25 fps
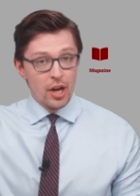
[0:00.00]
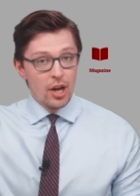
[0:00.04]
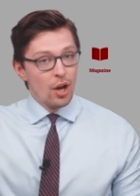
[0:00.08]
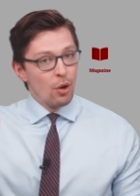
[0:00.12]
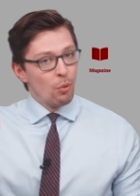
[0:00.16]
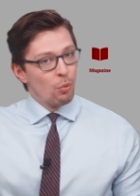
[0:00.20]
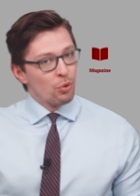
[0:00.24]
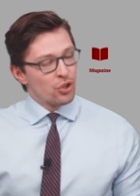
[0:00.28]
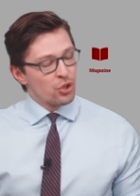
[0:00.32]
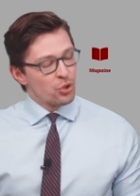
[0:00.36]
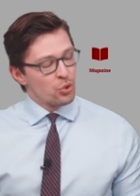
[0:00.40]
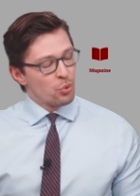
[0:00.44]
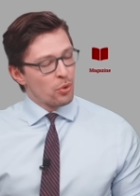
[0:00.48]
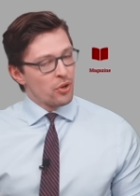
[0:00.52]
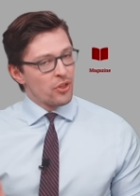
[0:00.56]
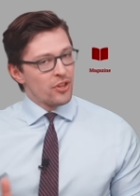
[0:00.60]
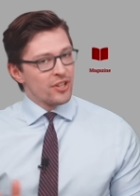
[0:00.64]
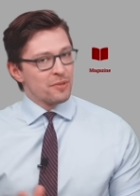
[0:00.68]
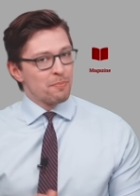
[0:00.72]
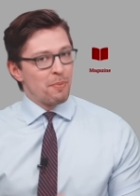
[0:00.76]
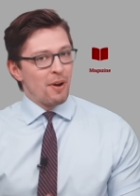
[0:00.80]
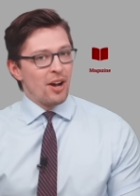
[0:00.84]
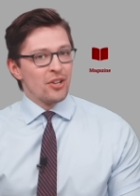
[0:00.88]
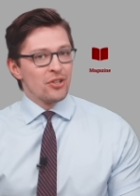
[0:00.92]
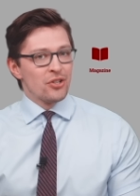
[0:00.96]
which is where the
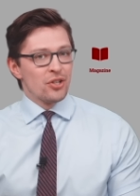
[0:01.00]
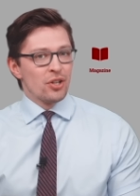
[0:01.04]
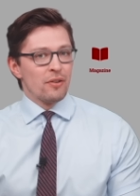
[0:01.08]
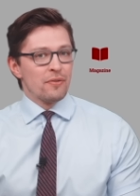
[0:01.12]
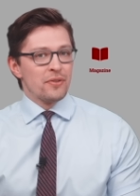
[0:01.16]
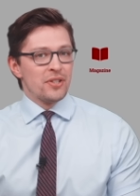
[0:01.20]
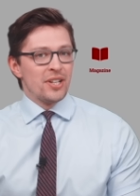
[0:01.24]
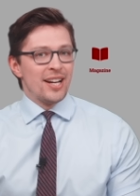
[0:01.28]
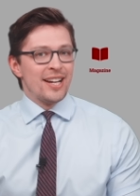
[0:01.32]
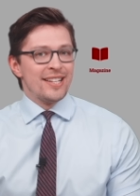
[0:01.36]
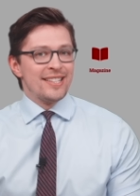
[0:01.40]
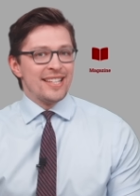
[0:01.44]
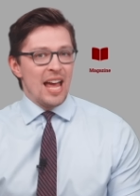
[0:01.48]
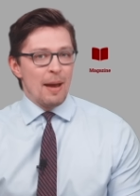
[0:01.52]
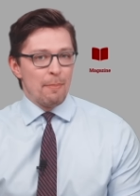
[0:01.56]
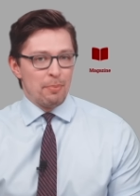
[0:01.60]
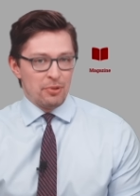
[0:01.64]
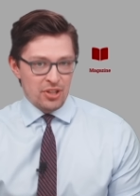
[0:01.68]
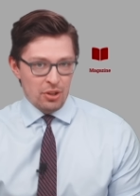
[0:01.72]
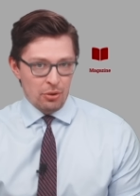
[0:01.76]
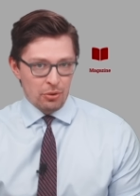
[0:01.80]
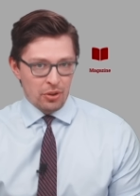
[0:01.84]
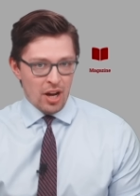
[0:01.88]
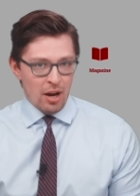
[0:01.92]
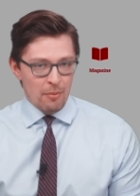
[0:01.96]
sponsor of today's
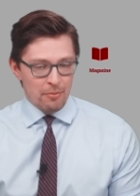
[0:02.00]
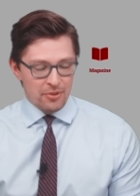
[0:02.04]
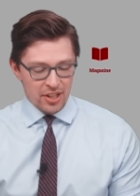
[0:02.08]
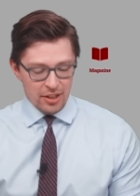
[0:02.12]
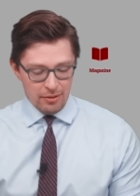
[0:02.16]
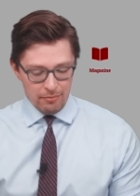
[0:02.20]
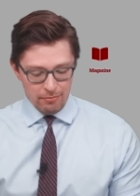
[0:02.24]
episode comes in